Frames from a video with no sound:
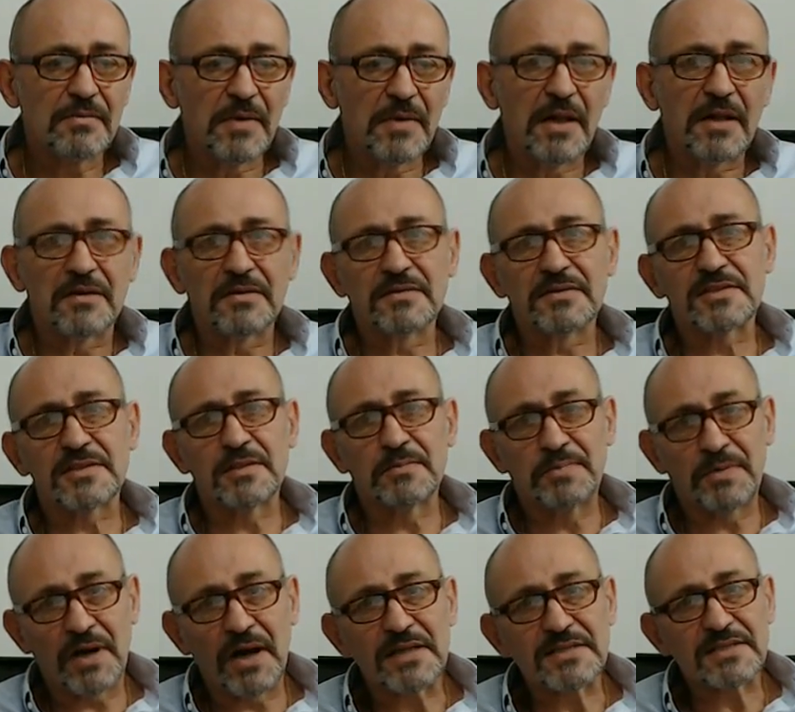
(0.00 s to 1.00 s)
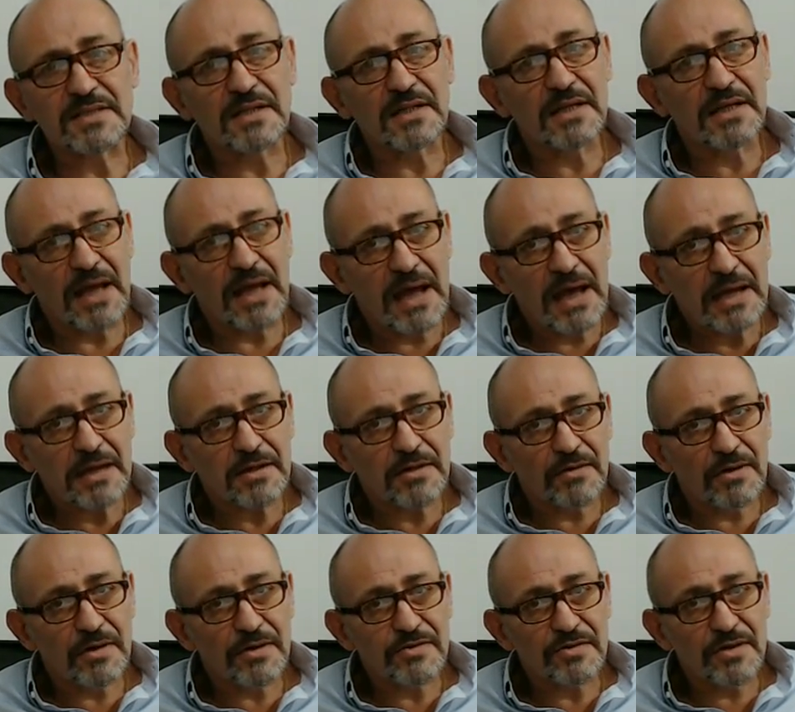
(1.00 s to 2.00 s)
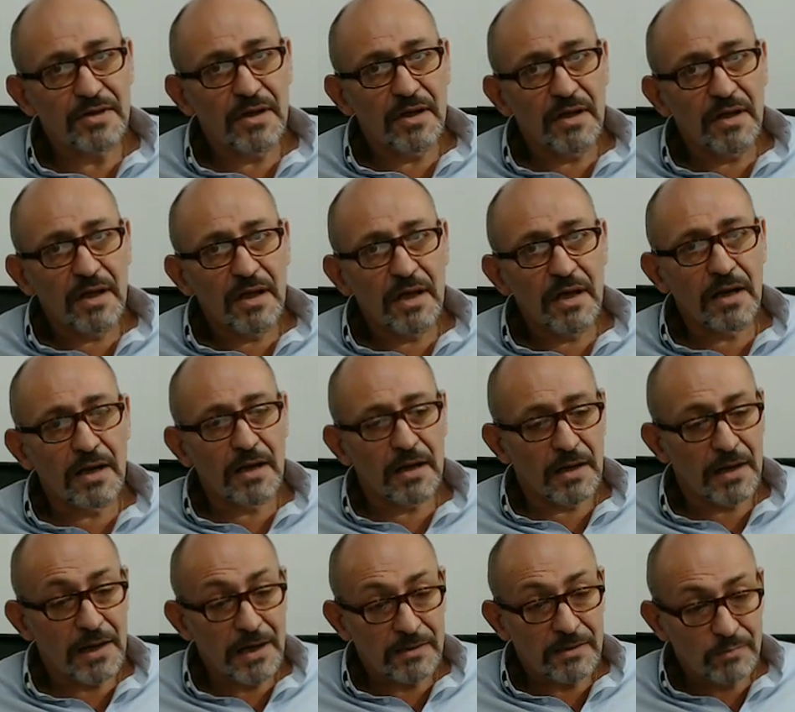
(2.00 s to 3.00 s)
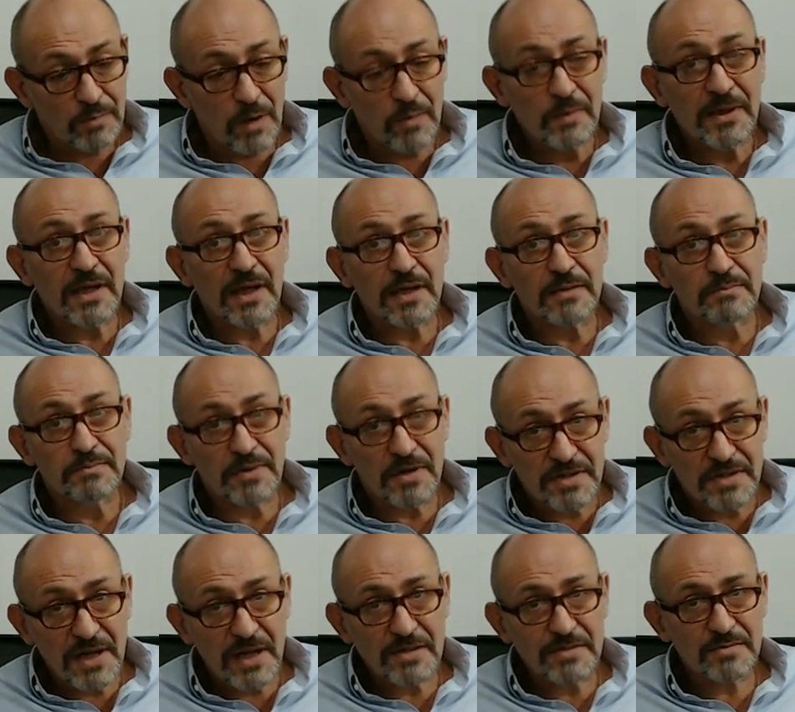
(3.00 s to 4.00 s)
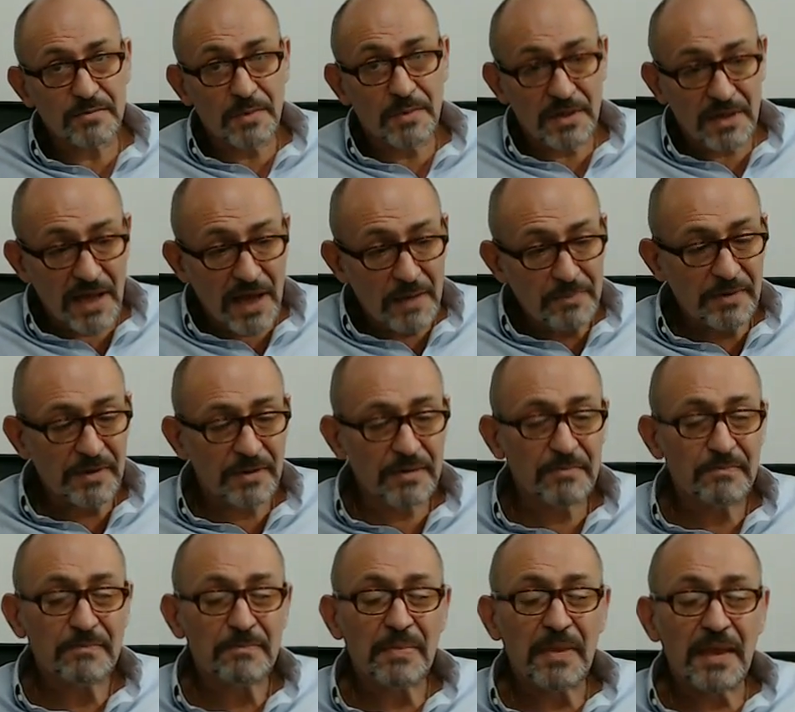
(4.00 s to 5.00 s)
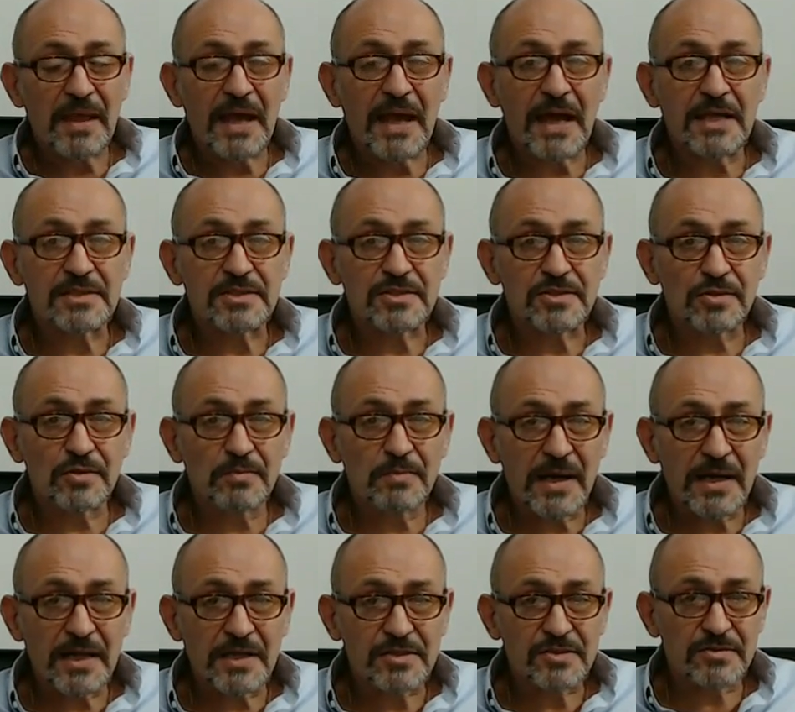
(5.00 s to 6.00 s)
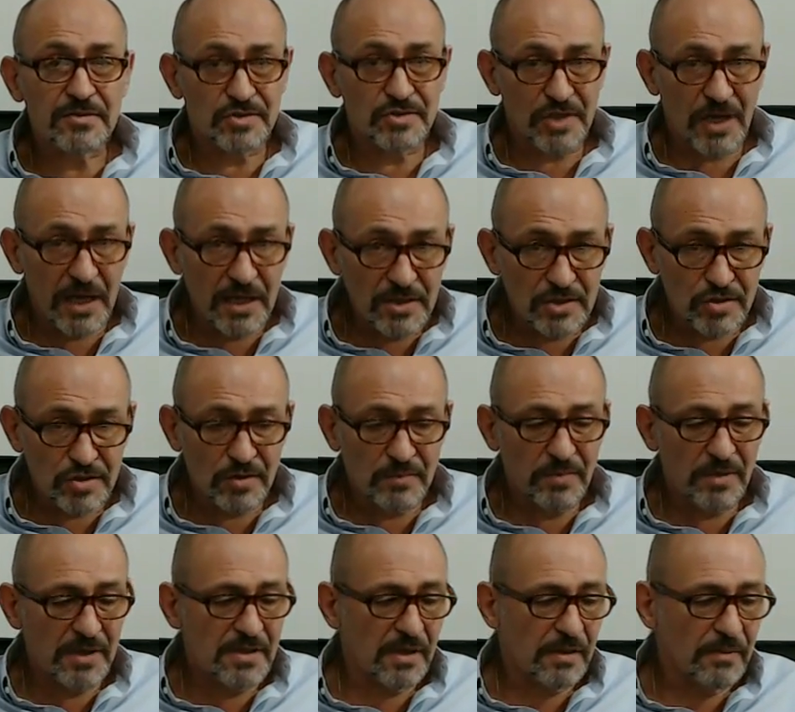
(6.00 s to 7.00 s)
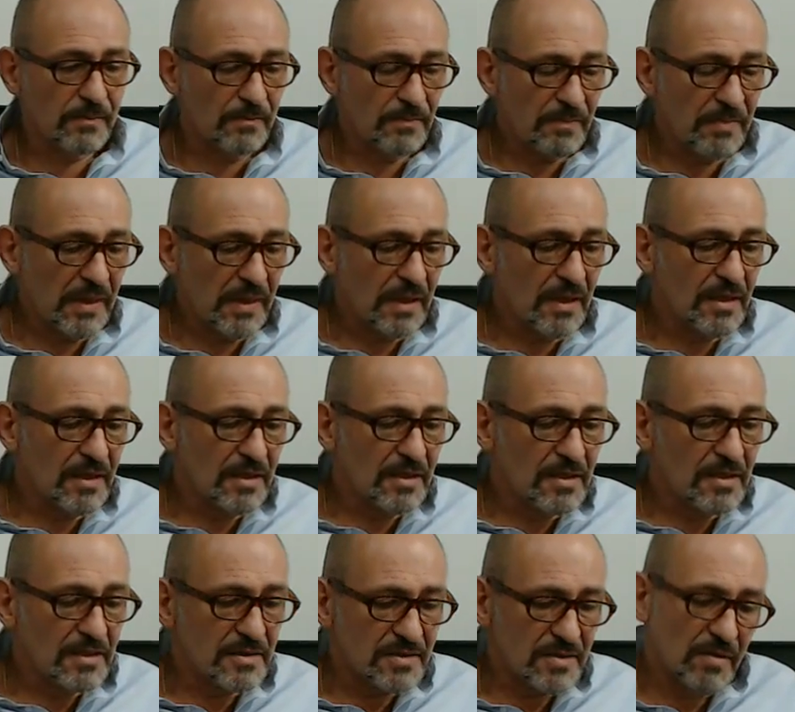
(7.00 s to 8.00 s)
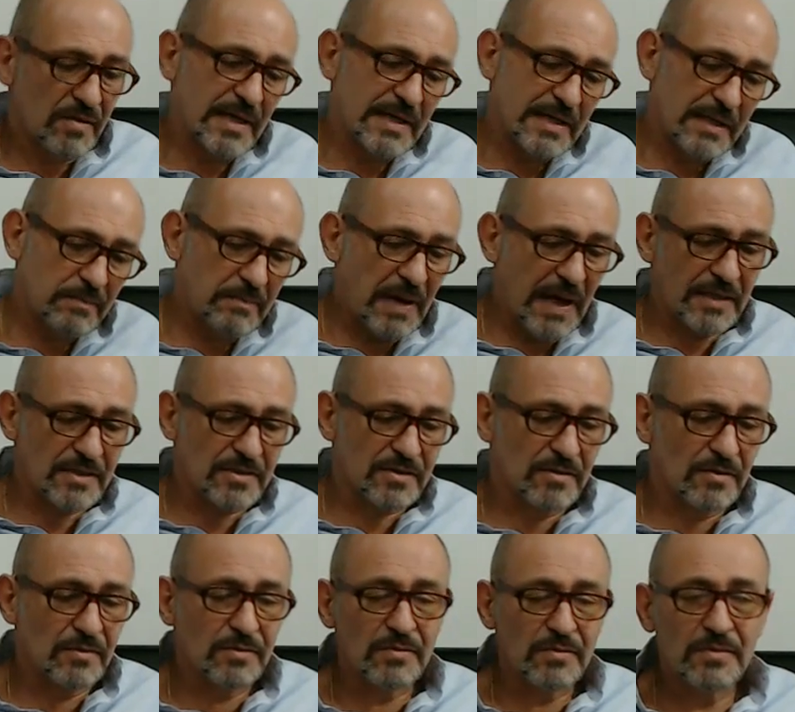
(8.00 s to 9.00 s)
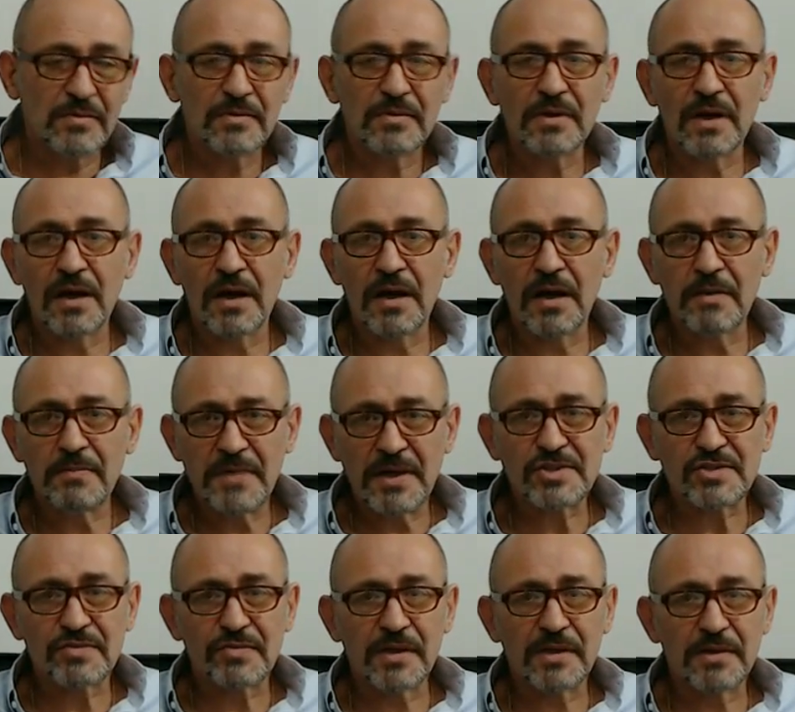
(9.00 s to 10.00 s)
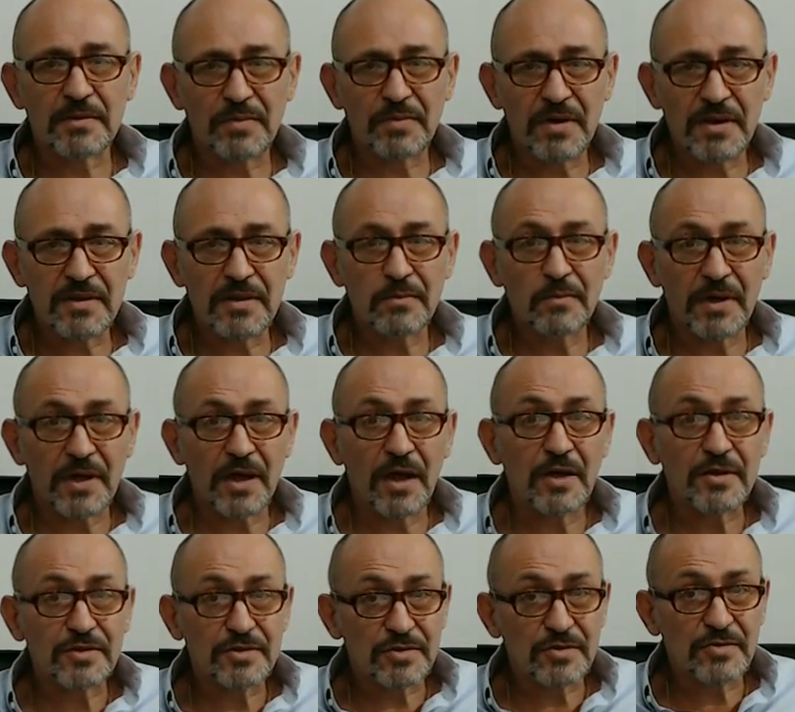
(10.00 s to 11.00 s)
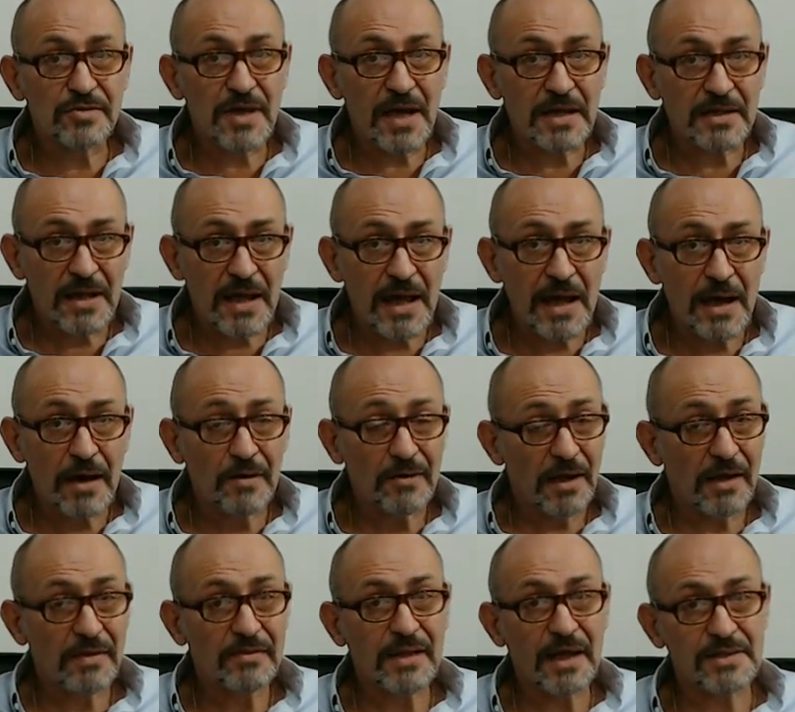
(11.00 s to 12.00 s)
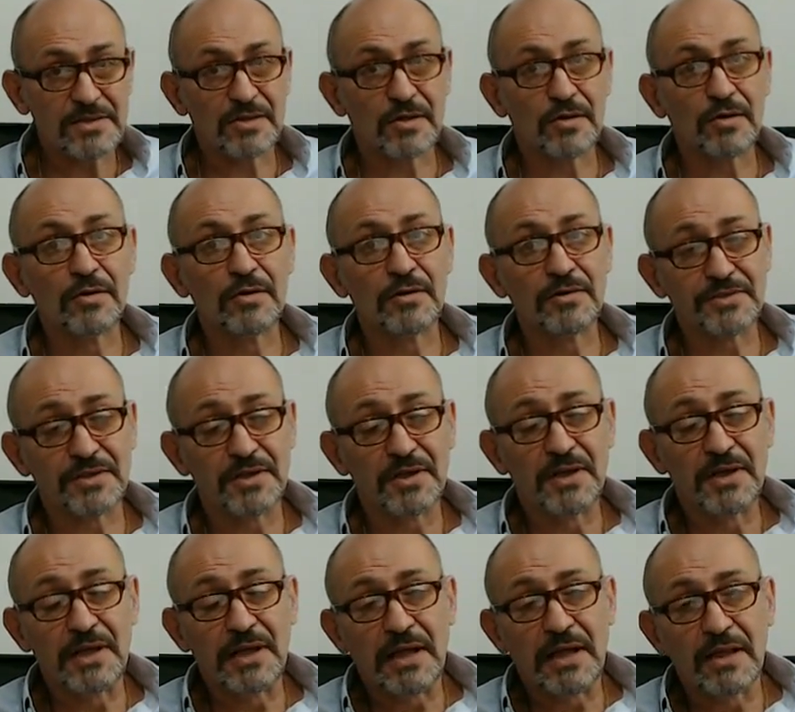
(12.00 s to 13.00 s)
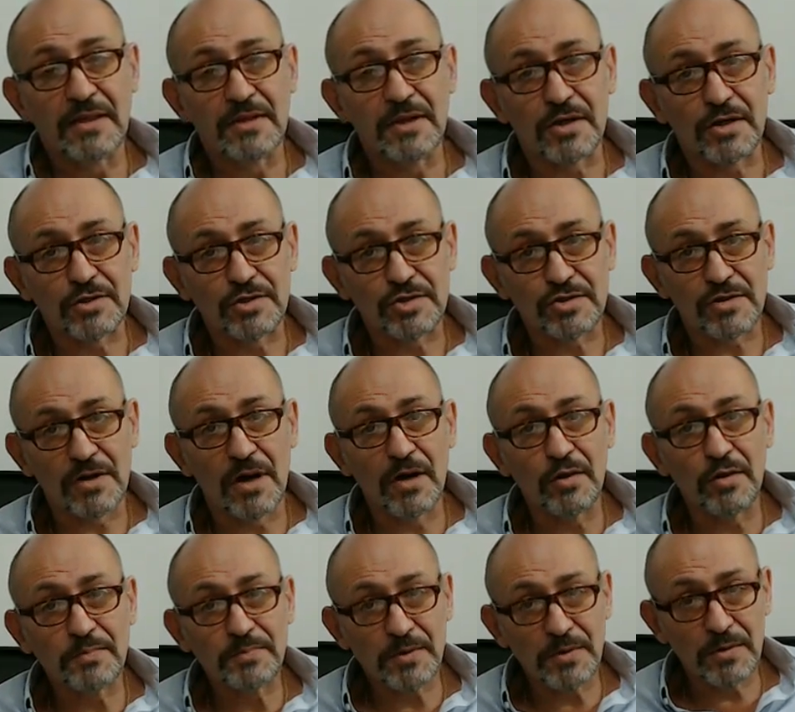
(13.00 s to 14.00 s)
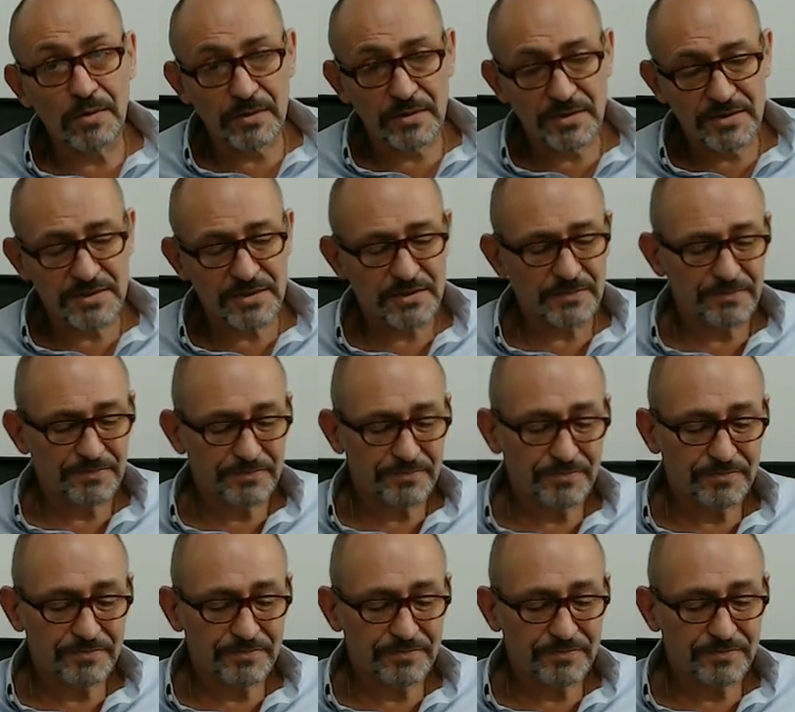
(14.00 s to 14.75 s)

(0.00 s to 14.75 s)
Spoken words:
well, surprisingly accurate in what we can predict will happen as you manage to change your breathing. So getting back to measuring the breathing, we're going to do that now, and that's called the control pause.